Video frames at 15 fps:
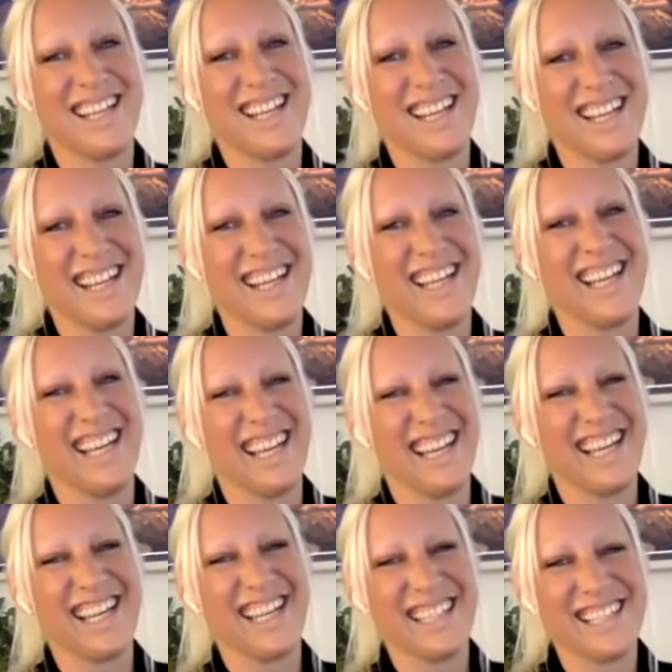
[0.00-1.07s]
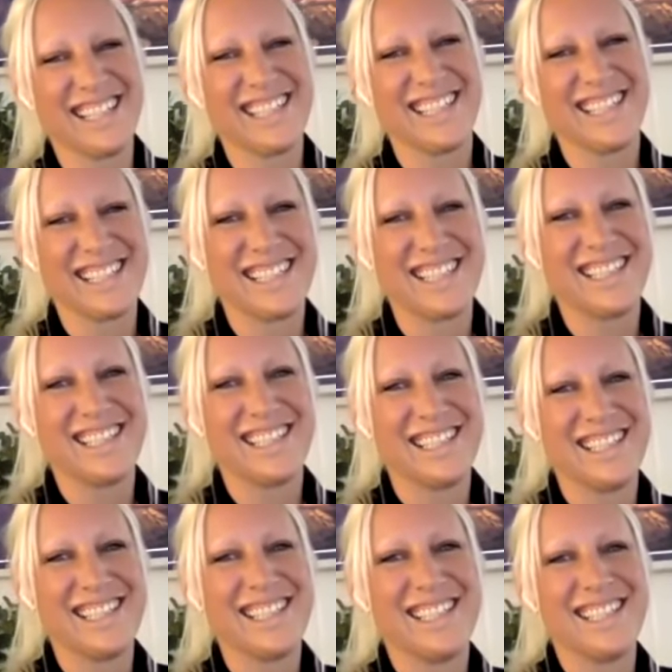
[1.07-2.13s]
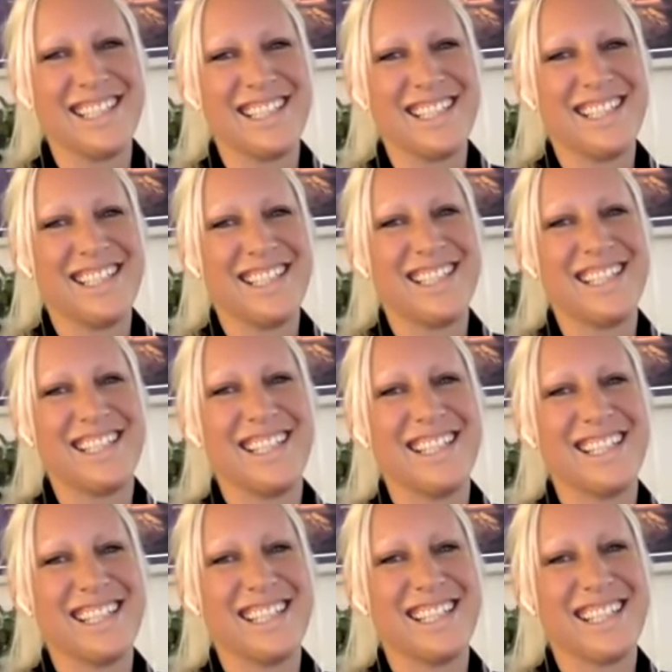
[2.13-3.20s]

(not speaking)